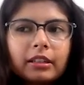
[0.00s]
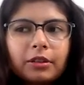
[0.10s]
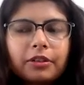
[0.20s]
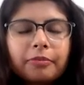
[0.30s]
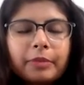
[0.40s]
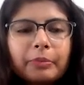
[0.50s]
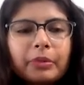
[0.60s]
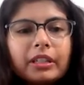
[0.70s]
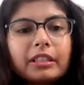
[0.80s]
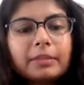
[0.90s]
A lot of
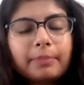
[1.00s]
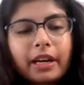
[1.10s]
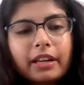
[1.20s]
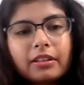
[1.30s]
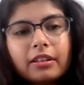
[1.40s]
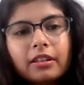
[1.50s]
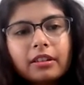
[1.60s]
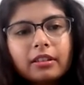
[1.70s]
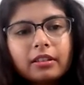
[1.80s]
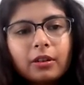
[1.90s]
people are inspired,
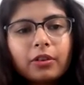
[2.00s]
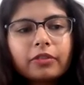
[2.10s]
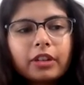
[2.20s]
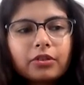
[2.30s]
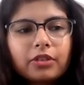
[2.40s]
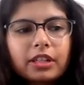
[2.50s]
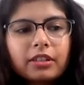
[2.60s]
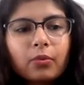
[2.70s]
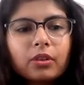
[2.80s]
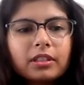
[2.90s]
a lot of countries
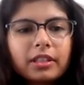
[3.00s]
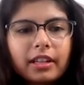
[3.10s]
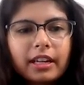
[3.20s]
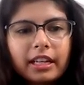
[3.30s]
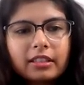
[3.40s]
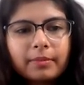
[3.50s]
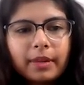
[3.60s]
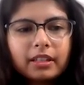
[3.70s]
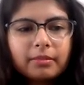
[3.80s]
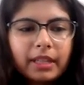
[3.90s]
and worlds are getting
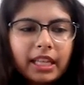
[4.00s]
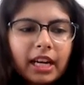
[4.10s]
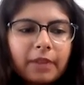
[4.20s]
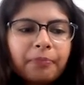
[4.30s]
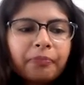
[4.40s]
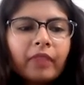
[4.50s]
inspired by that.